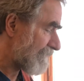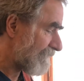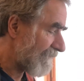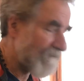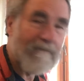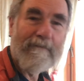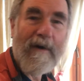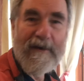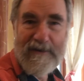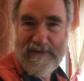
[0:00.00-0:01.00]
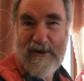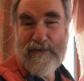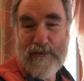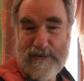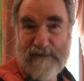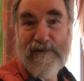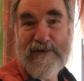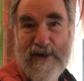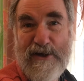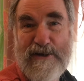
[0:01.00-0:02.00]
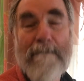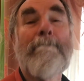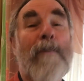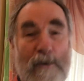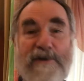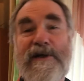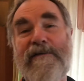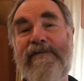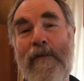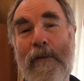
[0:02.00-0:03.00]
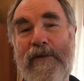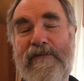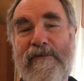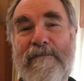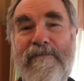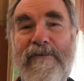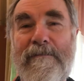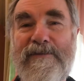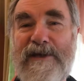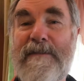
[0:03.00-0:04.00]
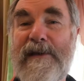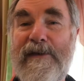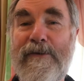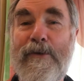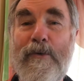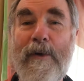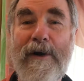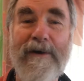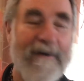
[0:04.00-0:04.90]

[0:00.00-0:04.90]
of industrial civilization bursting forth from seemingly nowhere.